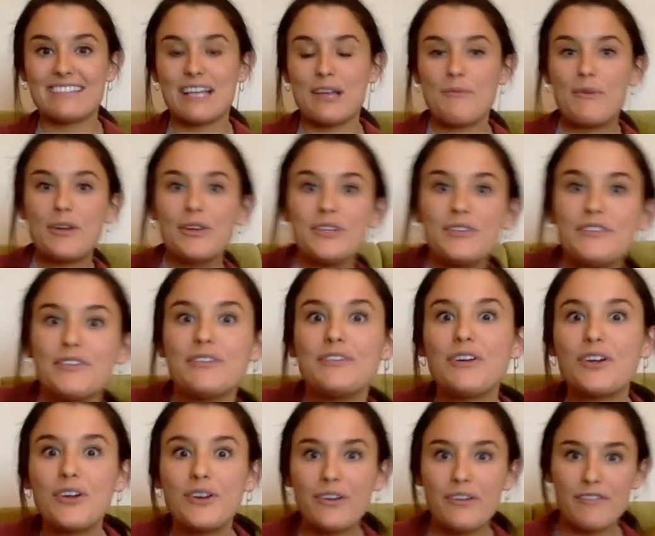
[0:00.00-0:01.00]
I wonder if
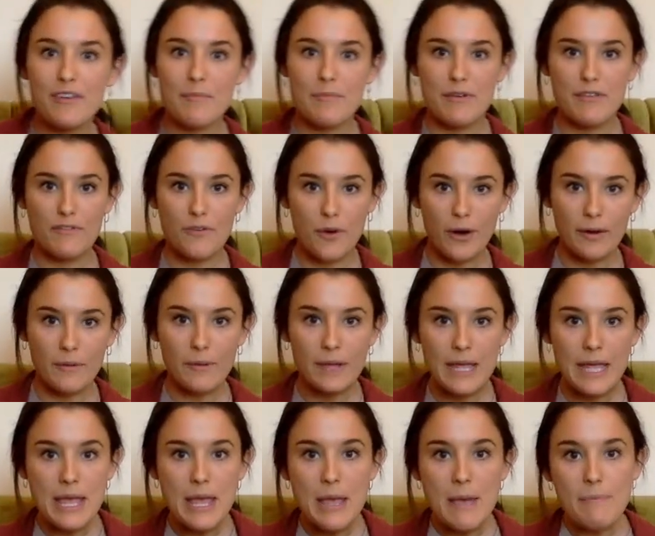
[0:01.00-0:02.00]
you've heard of it before.
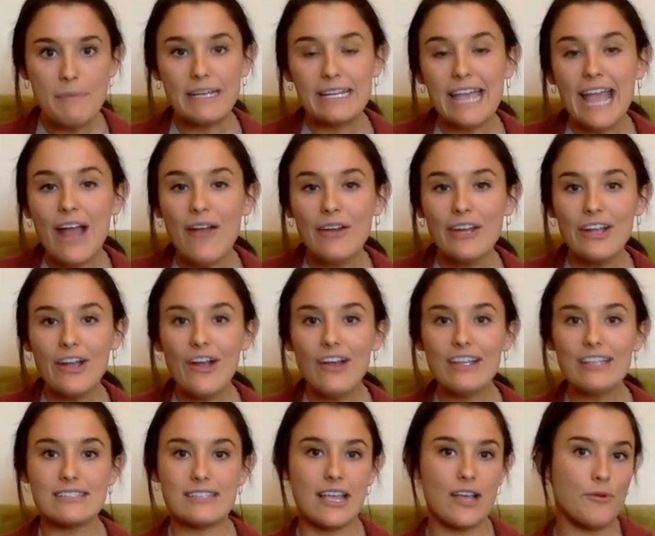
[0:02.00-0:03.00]
But counting on
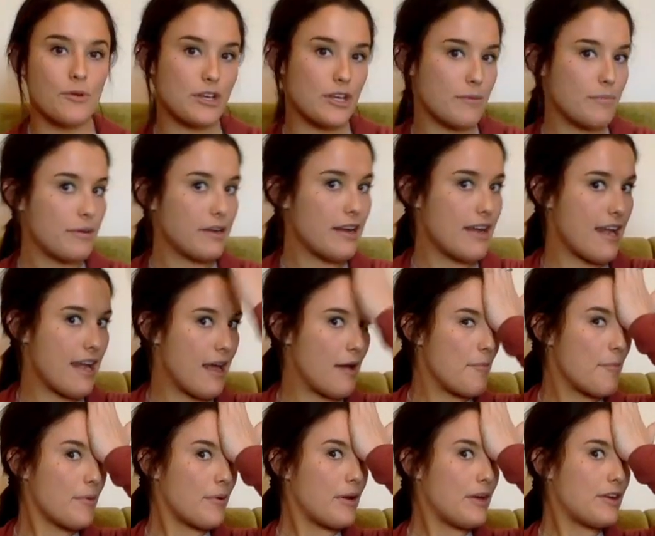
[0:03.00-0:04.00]
is like when you put a
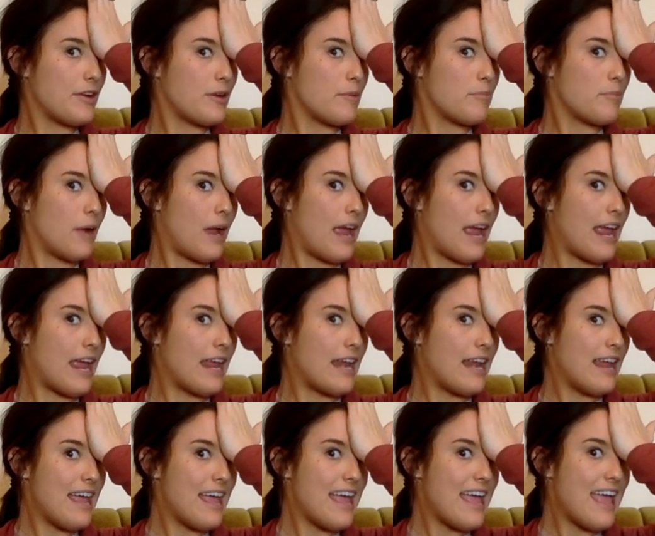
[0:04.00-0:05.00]
number in your
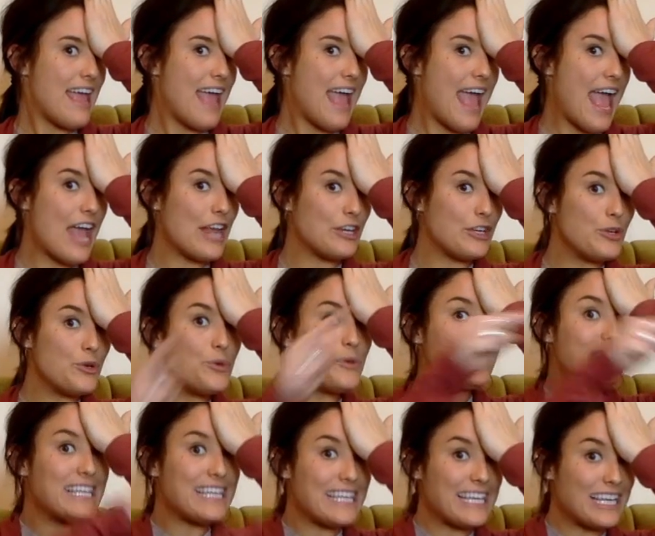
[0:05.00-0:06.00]
brain and you
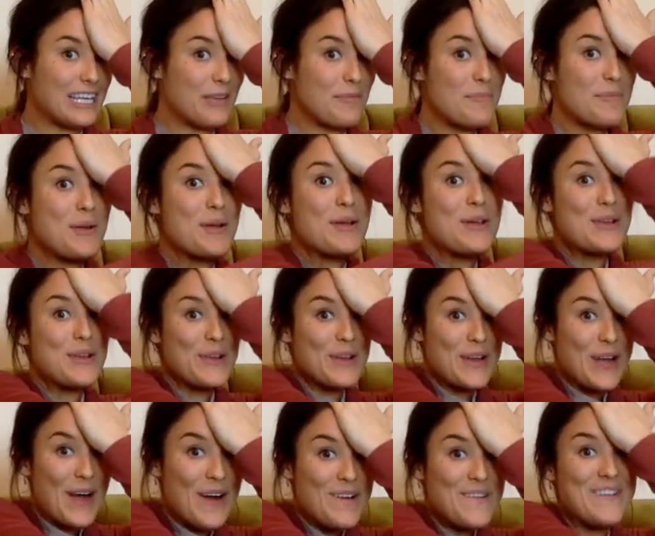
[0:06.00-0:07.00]
keep
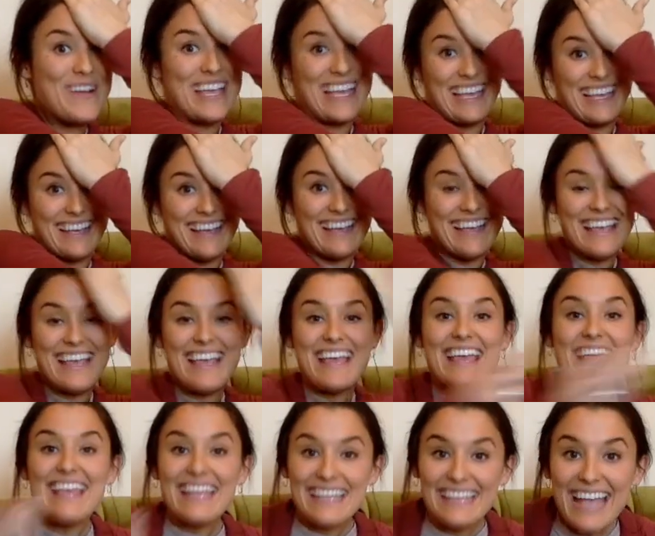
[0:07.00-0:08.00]
going.
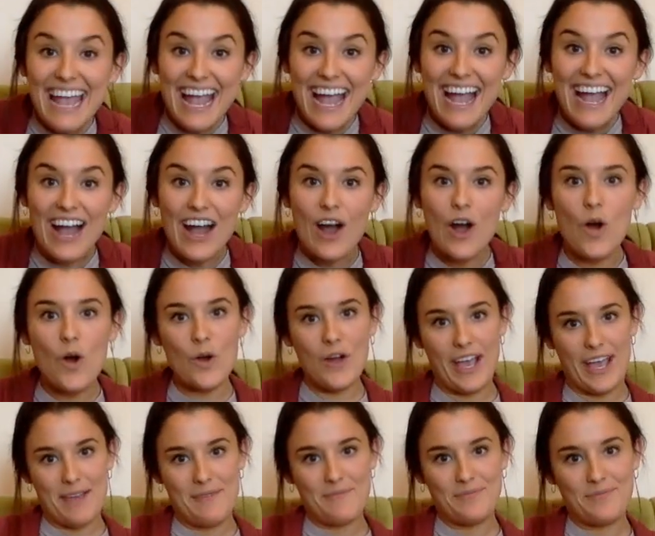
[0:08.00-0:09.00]
Yeah. Okay.